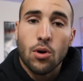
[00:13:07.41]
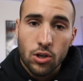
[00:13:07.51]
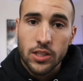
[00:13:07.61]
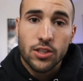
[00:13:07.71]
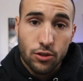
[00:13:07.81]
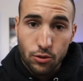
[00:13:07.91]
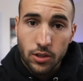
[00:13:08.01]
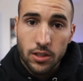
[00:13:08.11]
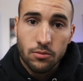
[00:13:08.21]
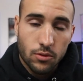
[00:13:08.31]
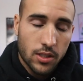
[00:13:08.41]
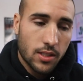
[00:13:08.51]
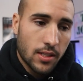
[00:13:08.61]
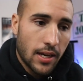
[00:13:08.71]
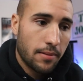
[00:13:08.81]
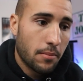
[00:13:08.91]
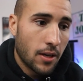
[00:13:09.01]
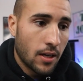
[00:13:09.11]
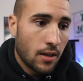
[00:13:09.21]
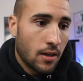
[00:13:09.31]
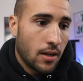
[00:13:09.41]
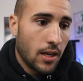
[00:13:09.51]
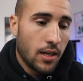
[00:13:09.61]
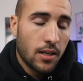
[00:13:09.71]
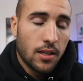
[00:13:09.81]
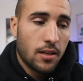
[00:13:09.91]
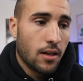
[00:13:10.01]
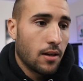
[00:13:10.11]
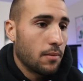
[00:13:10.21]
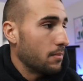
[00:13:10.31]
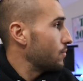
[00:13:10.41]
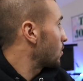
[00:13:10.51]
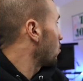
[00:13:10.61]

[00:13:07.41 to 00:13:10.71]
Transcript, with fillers: Marcus Jordan was his name, and